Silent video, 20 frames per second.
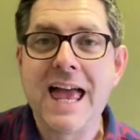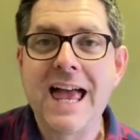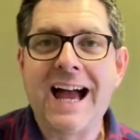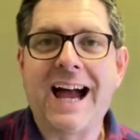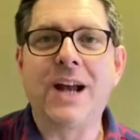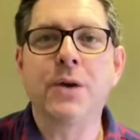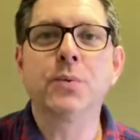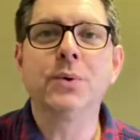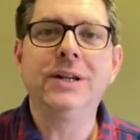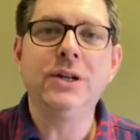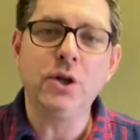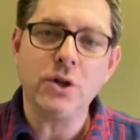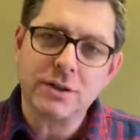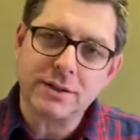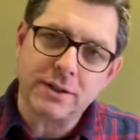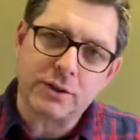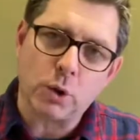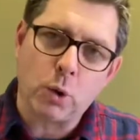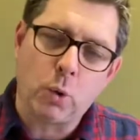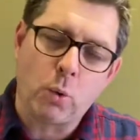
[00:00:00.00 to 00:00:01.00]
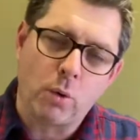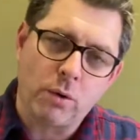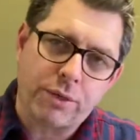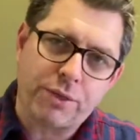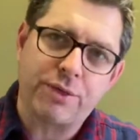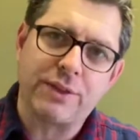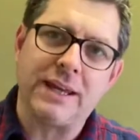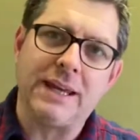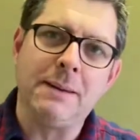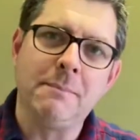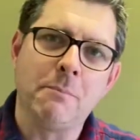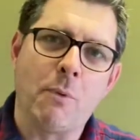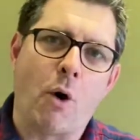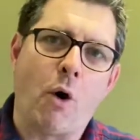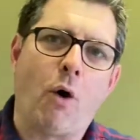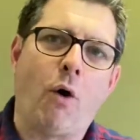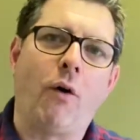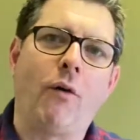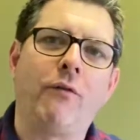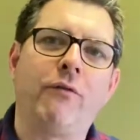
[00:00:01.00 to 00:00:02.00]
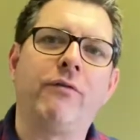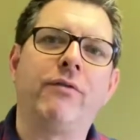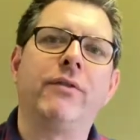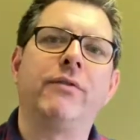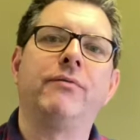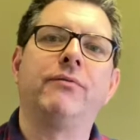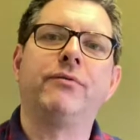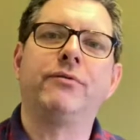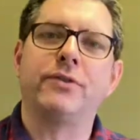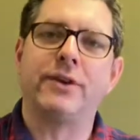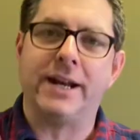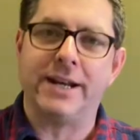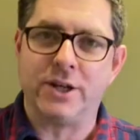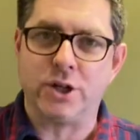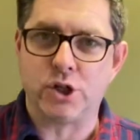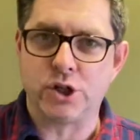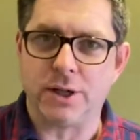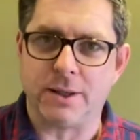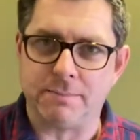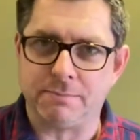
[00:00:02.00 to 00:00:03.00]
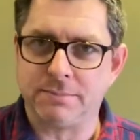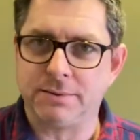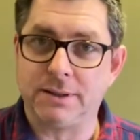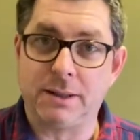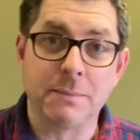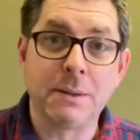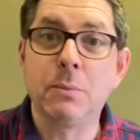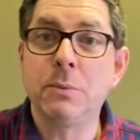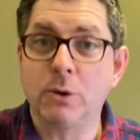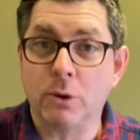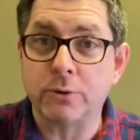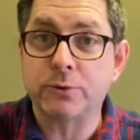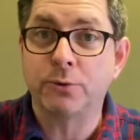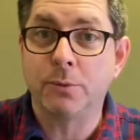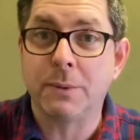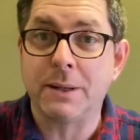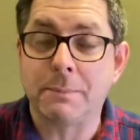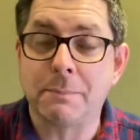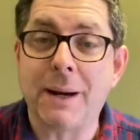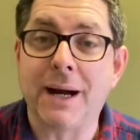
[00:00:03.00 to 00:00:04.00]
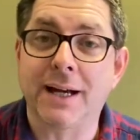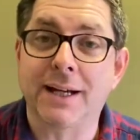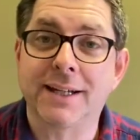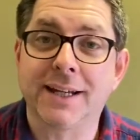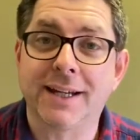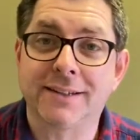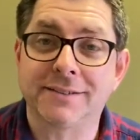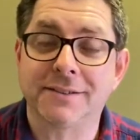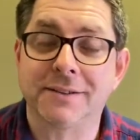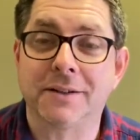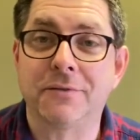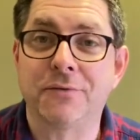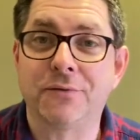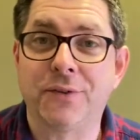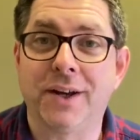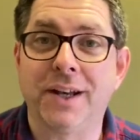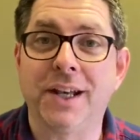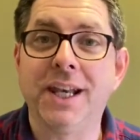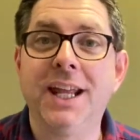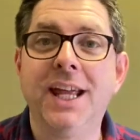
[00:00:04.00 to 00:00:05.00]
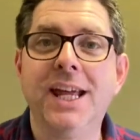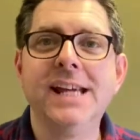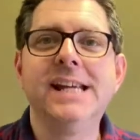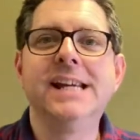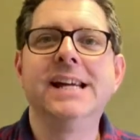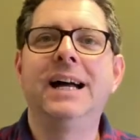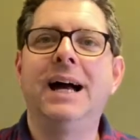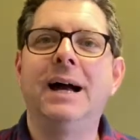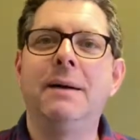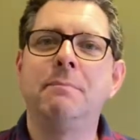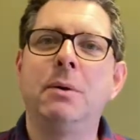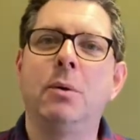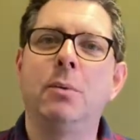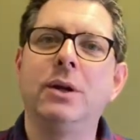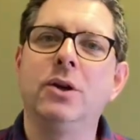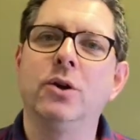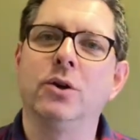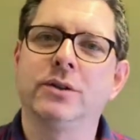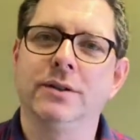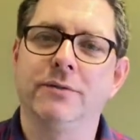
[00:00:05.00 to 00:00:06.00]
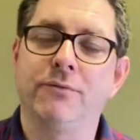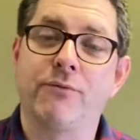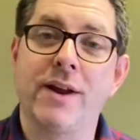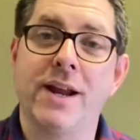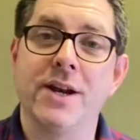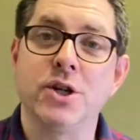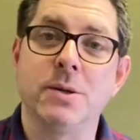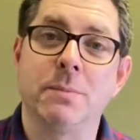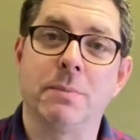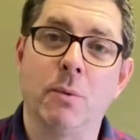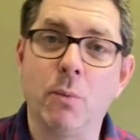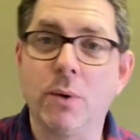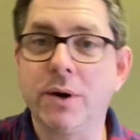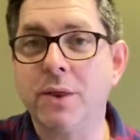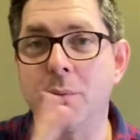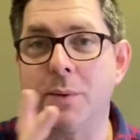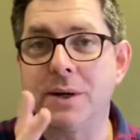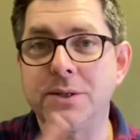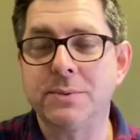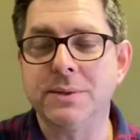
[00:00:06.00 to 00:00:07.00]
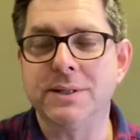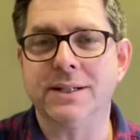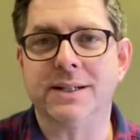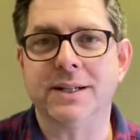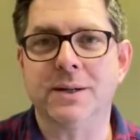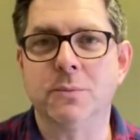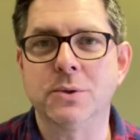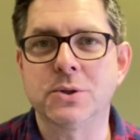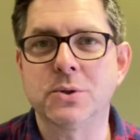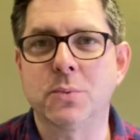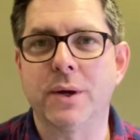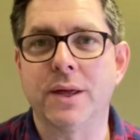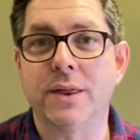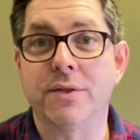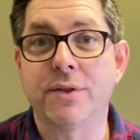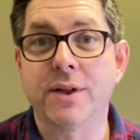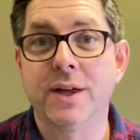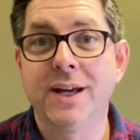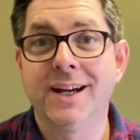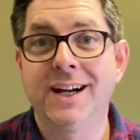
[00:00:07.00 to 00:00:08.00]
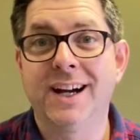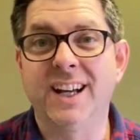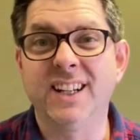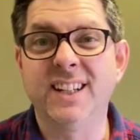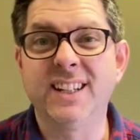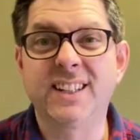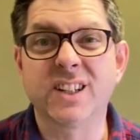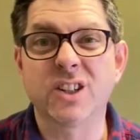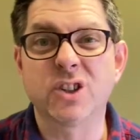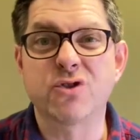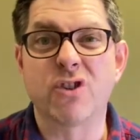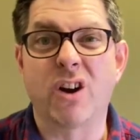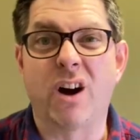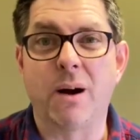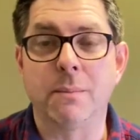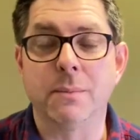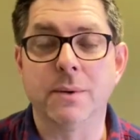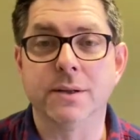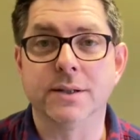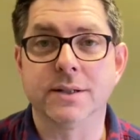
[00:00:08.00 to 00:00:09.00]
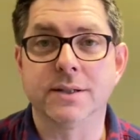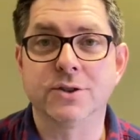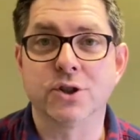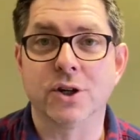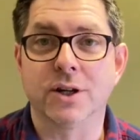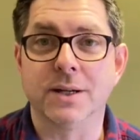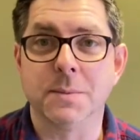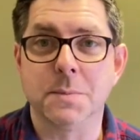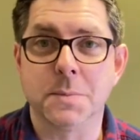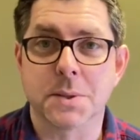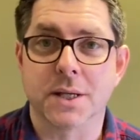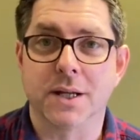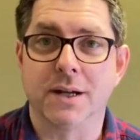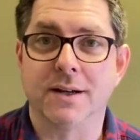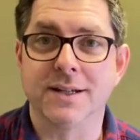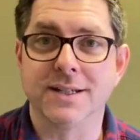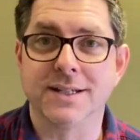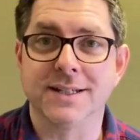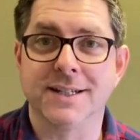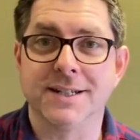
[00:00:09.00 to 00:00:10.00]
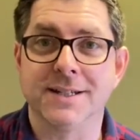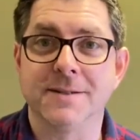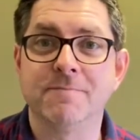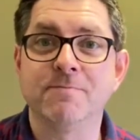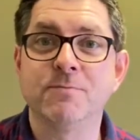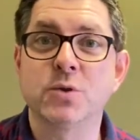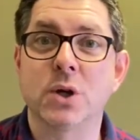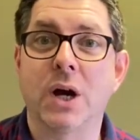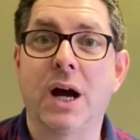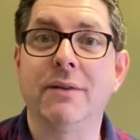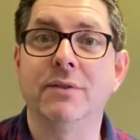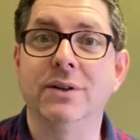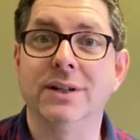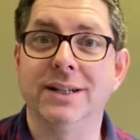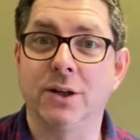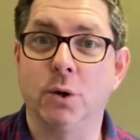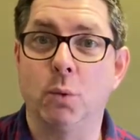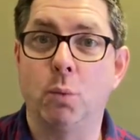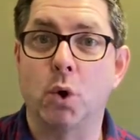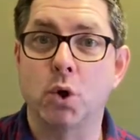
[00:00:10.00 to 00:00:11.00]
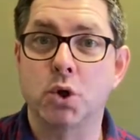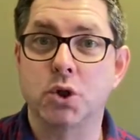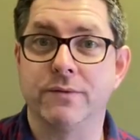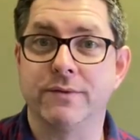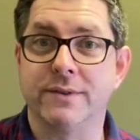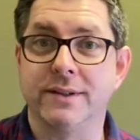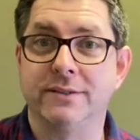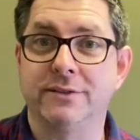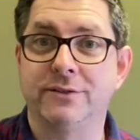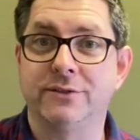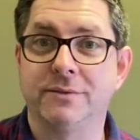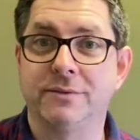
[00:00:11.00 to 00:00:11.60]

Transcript: And we looked at the whole theme of friendship. I mean, we also made pancakes and had fun, but we looked at friendship. And one of the ways we did it was with a little drama that James and I did. So have a little watch of this.